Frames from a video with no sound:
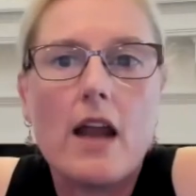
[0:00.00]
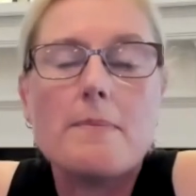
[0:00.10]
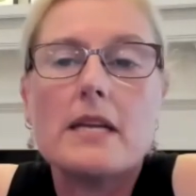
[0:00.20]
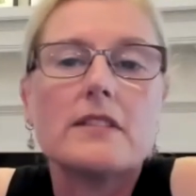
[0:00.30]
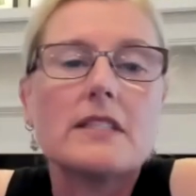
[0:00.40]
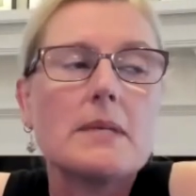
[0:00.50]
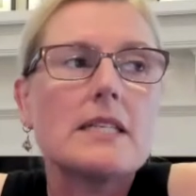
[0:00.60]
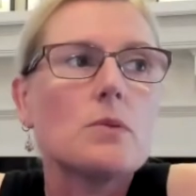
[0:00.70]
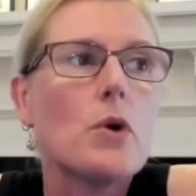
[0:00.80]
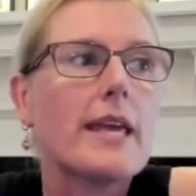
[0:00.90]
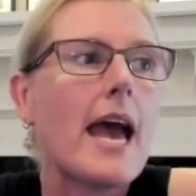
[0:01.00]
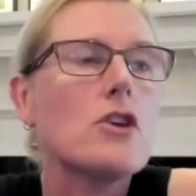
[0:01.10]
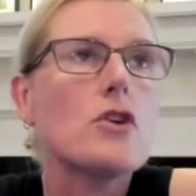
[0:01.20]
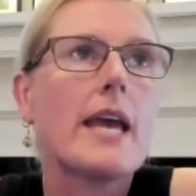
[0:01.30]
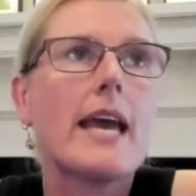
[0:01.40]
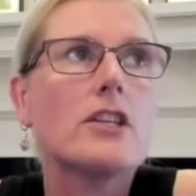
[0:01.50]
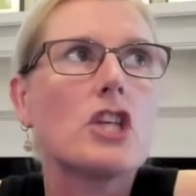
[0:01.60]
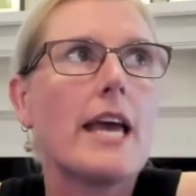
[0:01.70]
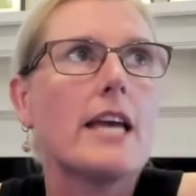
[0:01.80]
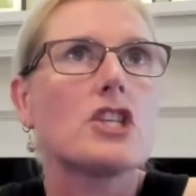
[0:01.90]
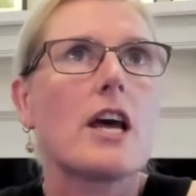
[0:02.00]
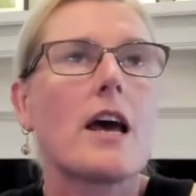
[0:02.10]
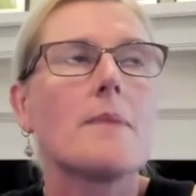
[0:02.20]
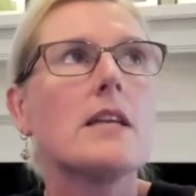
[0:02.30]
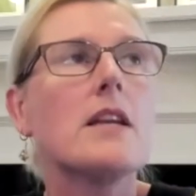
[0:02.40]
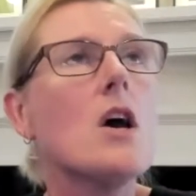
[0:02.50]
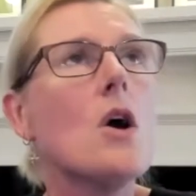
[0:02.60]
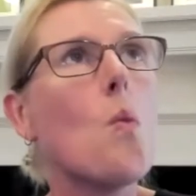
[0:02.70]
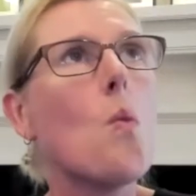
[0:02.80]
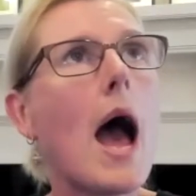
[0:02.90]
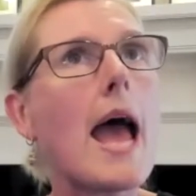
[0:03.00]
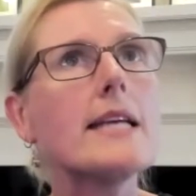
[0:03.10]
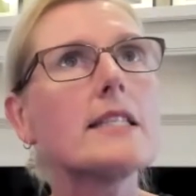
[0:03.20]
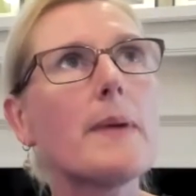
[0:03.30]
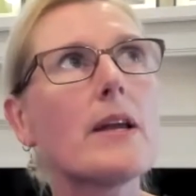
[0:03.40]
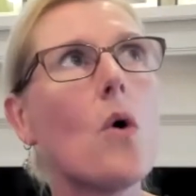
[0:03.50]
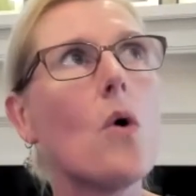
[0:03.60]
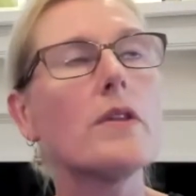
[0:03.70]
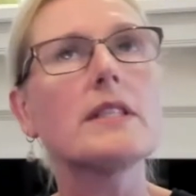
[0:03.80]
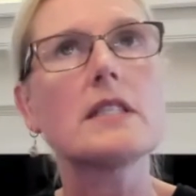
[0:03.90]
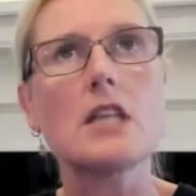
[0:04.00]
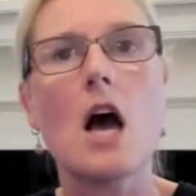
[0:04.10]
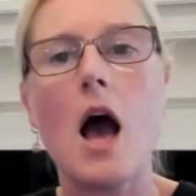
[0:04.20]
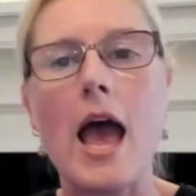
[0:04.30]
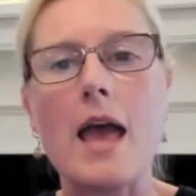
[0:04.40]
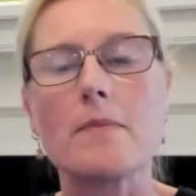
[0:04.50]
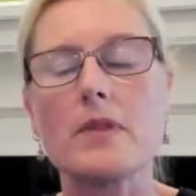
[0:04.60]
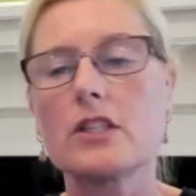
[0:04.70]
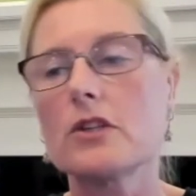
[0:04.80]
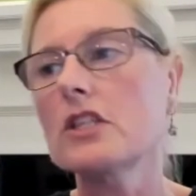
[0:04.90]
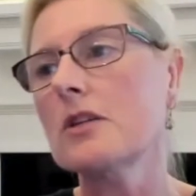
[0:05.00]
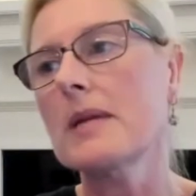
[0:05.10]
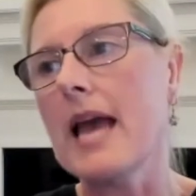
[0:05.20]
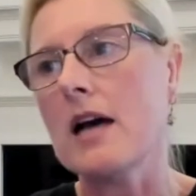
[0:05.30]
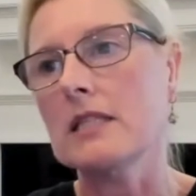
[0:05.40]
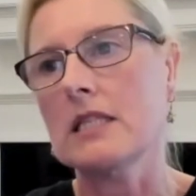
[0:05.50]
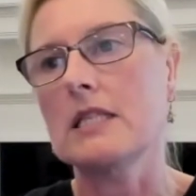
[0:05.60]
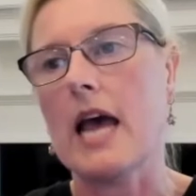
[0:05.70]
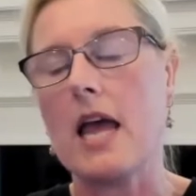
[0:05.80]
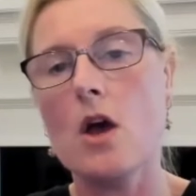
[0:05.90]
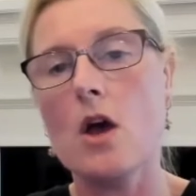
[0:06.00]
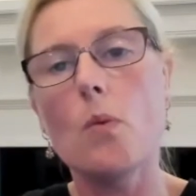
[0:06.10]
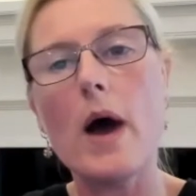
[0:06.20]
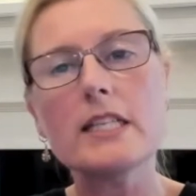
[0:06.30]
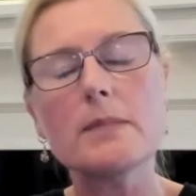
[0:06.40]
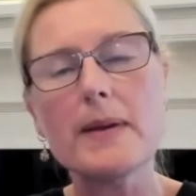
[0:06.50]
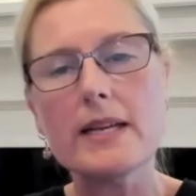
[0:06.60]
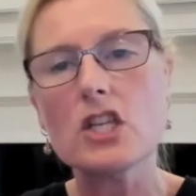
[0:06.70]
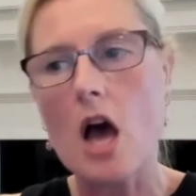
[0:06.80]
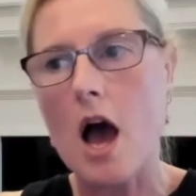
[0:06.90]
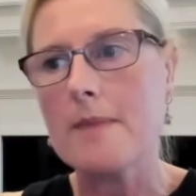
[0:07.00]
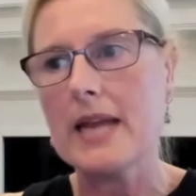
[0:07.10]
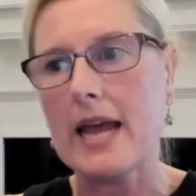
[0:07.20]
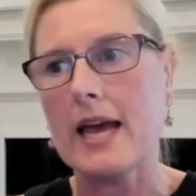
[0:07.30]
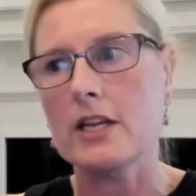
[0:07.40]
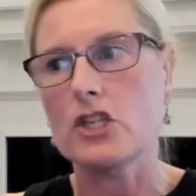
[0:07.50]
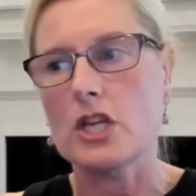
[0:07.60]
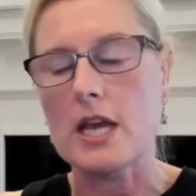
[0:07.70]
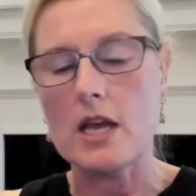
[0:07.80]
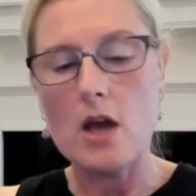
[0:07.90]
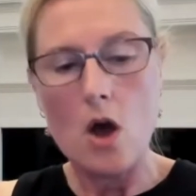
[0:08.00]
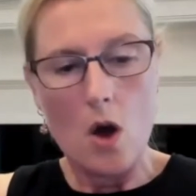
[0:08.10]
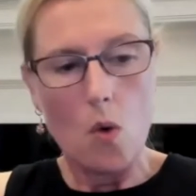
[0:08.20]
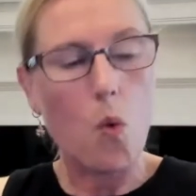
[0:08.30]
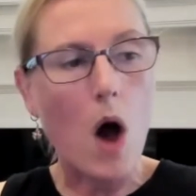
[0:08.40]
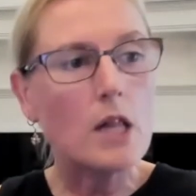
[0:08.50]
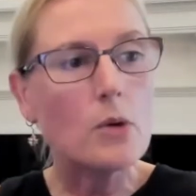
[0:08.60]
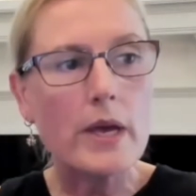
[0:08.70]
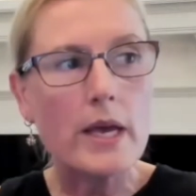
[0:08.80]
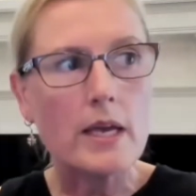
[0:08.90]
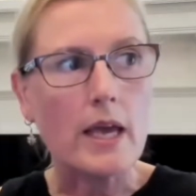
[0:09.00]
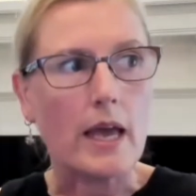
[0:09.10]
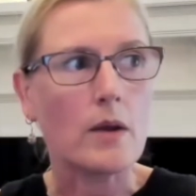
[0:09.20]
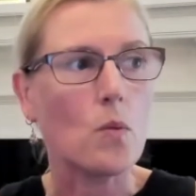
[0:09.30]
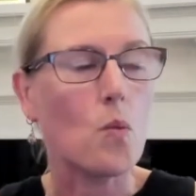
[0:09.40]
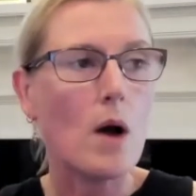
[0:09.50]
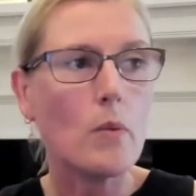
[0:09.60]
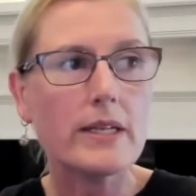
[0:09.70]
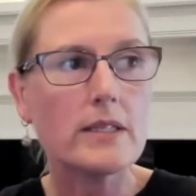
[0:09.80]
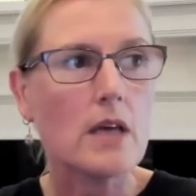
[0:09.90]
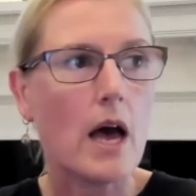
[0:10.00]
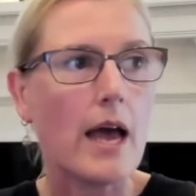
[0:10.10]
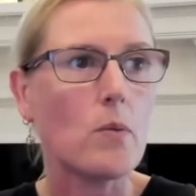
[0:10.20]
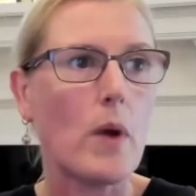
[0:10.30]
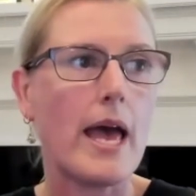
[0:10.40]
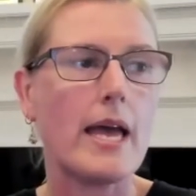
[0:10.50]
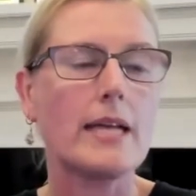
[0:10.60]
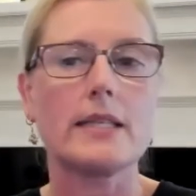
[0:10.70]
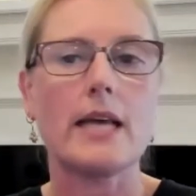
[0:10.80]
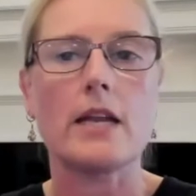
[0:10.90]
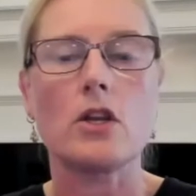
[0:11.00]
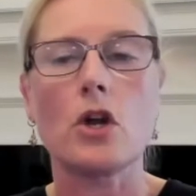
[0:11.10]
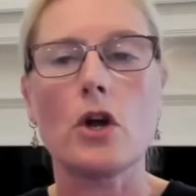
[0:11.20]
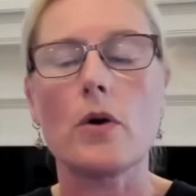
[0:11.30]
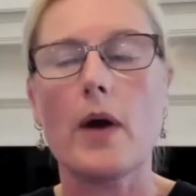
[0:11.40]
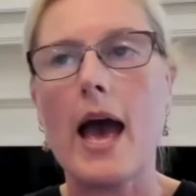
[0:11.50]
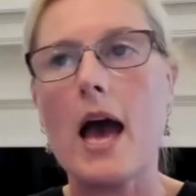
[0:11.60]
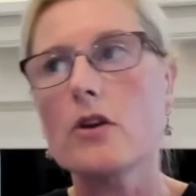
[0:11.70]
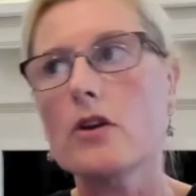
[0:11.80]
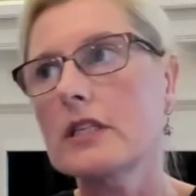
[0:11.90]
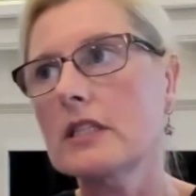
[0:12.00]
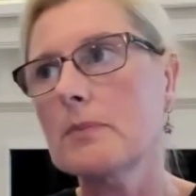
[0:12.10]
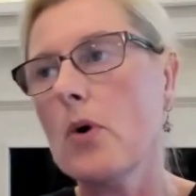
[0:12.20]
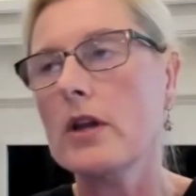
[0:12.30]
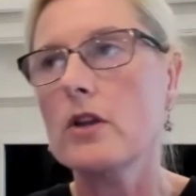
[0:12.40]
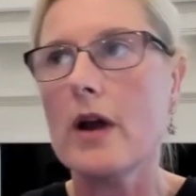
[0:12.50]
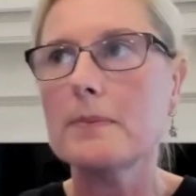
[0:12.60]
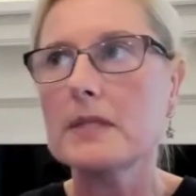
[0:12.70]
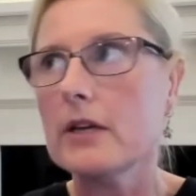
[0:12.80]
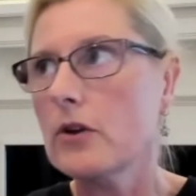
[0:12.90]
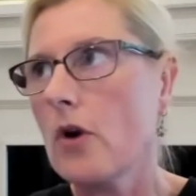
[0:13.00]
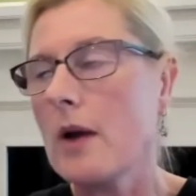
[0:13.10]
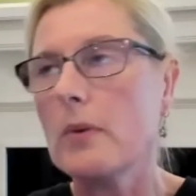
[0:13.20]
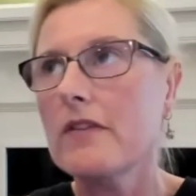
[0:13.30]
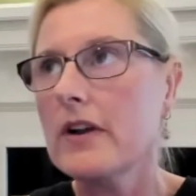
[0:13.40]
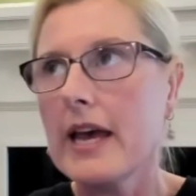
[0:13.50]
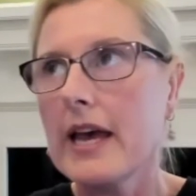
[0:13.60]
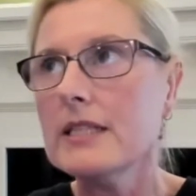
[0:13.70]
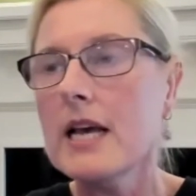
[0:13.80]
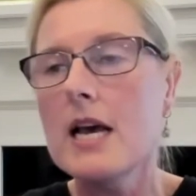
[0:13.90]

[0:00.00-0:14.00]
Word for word: I mean, if something doesn't yeah. work out, you can't change it. I mean, why spend all this time? There's only so many hours in the day why spend time and energy wallowing in what went sideways and you know how you're disappointed, you're upset, or you're crying, whatever it is?